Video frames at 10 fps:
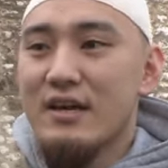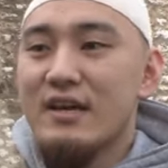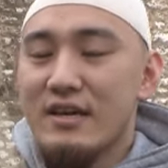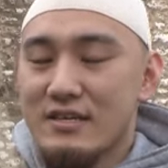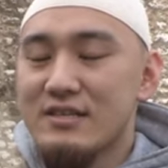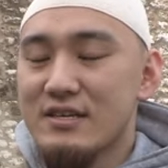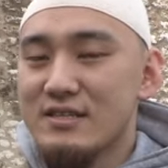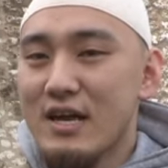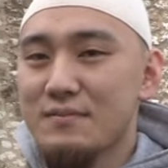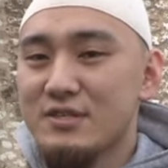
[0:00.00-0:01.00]
Yes,
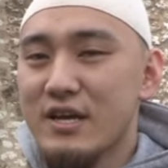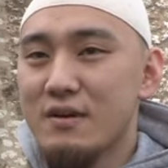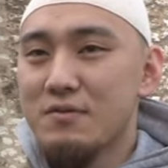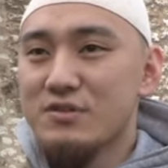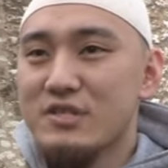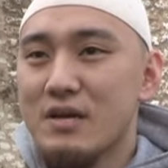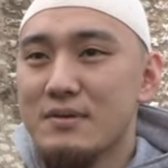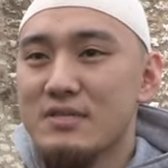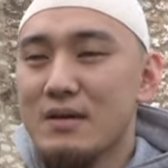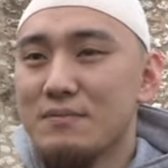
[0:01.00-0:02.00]
yes, I'm staying in Bosnia,
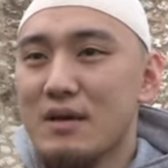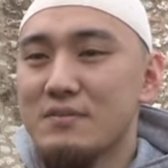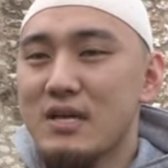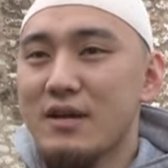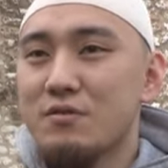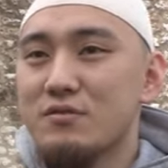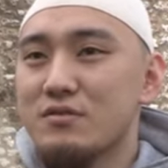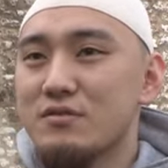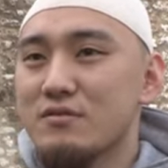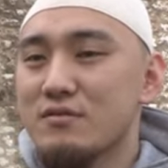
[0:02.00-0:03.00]
but sometimes I go
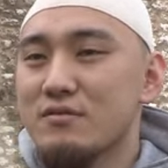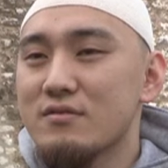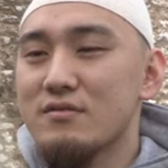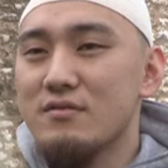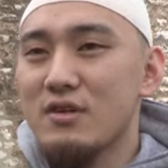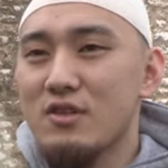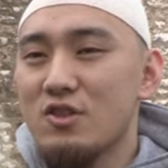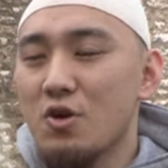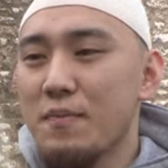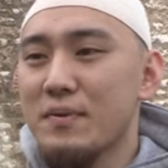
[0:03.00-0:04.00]
to
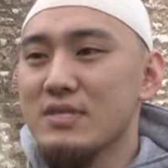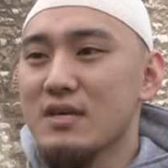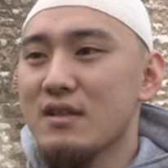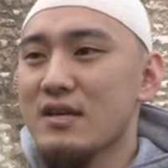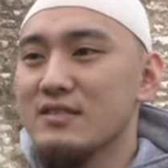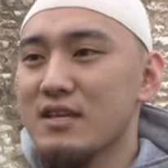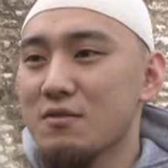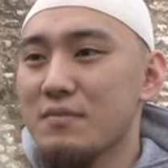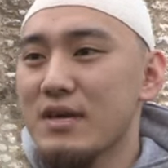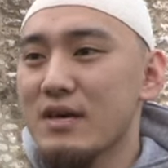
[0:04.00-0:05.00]
Novi Pazar, like
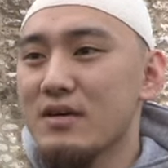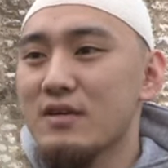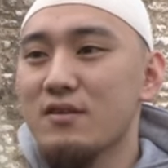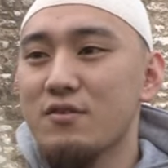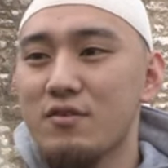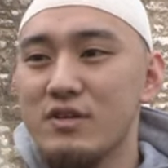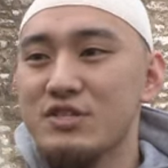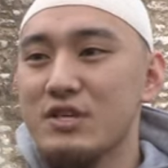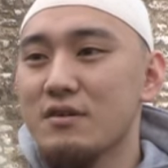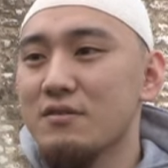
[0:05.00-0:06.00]
Serbia and
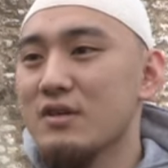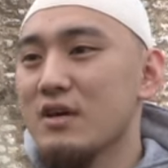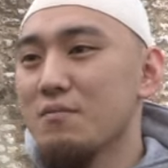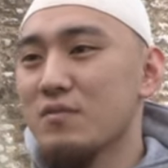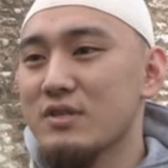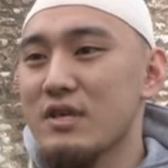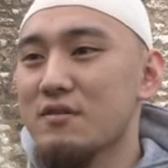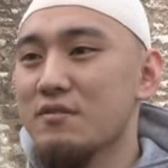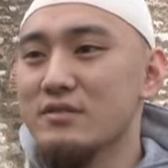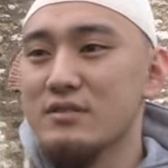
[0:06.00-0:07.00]
Croatia, or
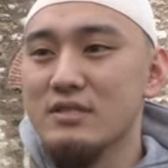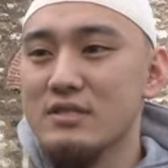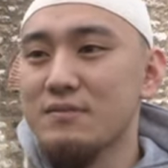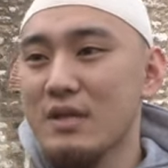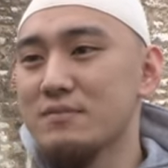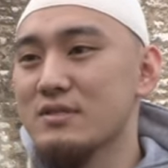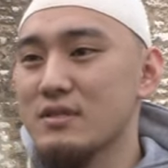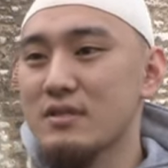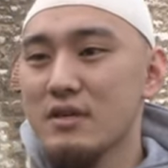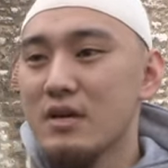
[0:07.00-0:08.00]
Montenegro, sometimes.
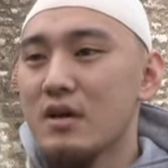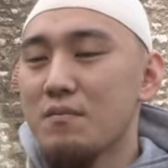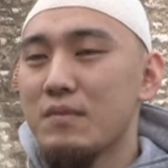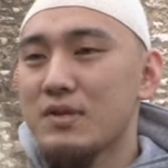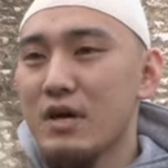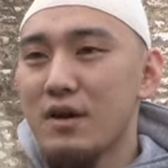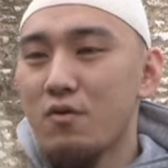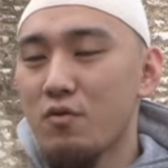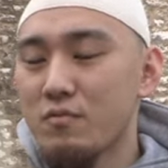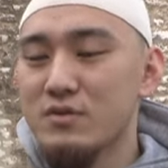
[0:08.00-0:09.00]
Mm-hmm. But I
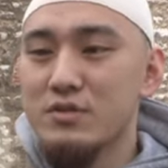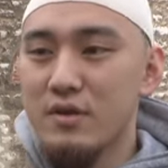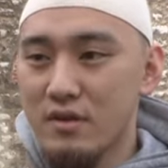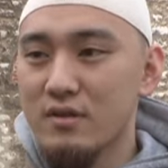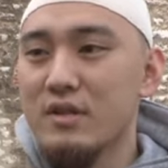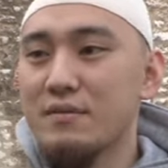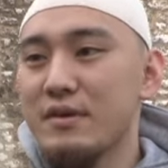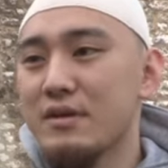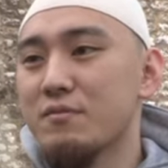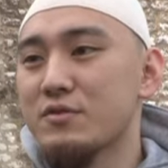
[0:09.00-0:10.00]
almost live
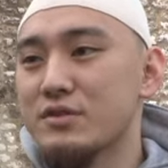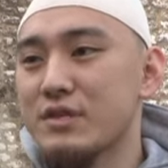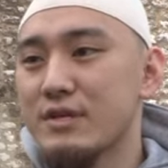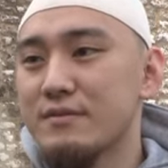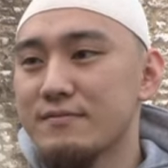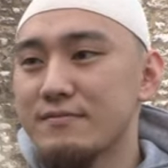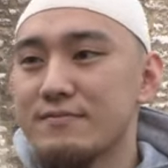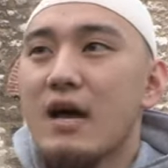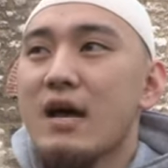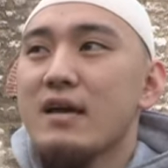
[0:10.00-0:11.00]
in Bosnia.
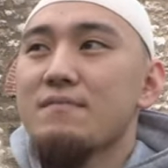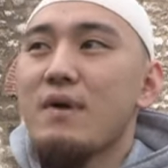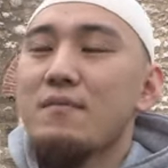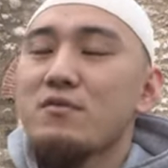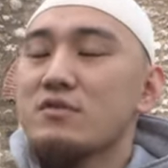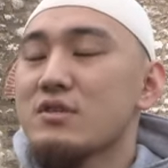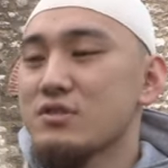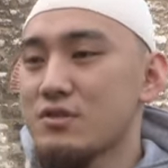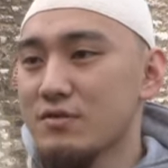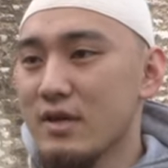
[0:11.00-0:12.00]
I'm not a
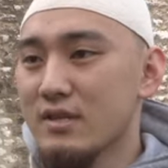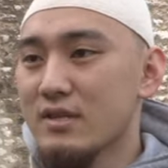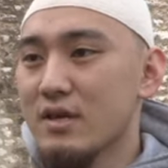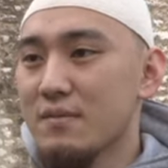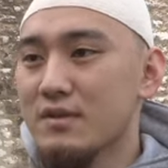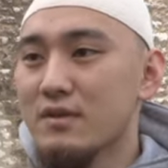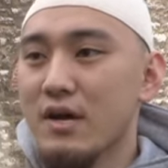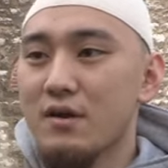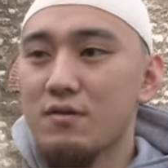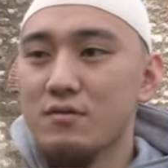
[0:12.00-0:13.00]
student, but
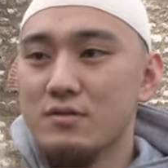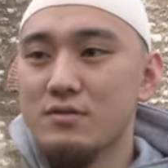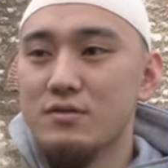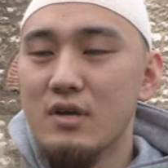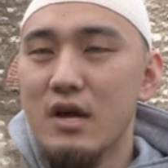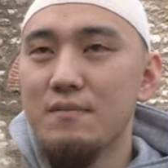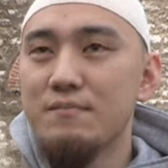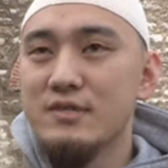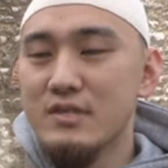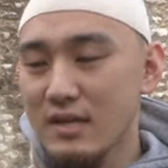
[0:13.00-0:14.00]
I'm
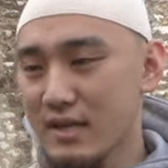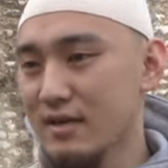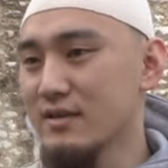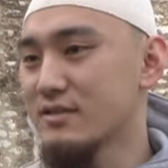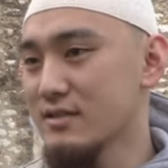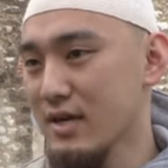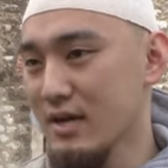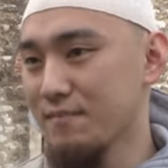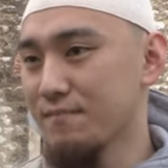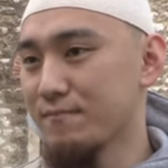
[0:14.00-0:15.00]
studying
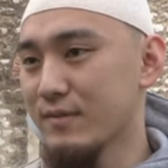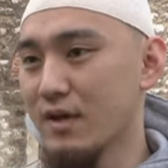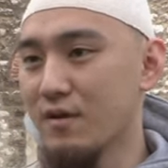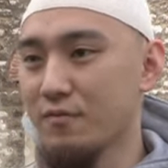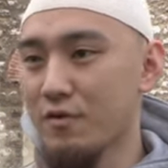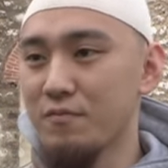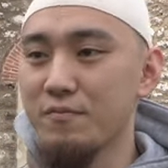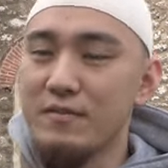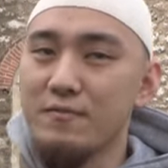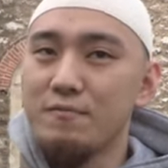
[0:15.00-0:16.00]
Islam
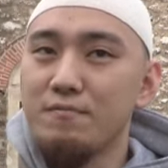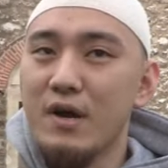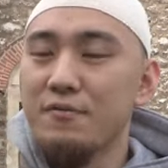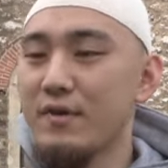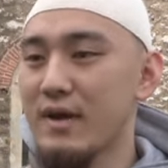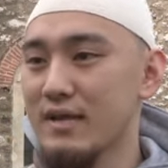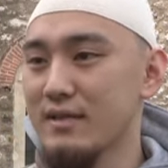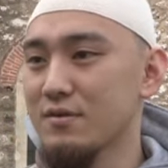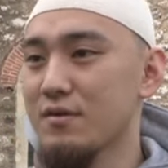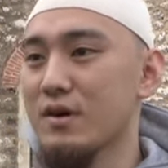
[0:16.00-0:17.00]
from my
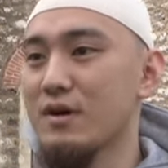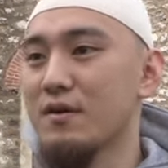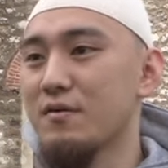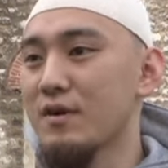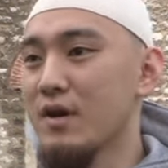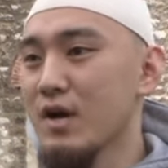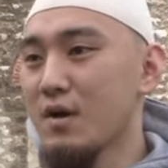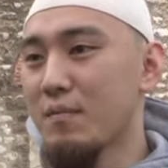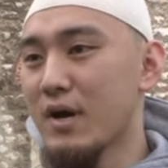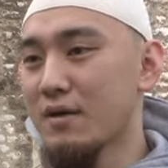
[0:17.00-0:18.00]
friend or
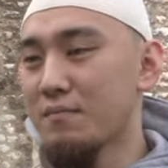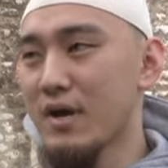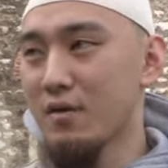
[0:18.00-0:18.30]
my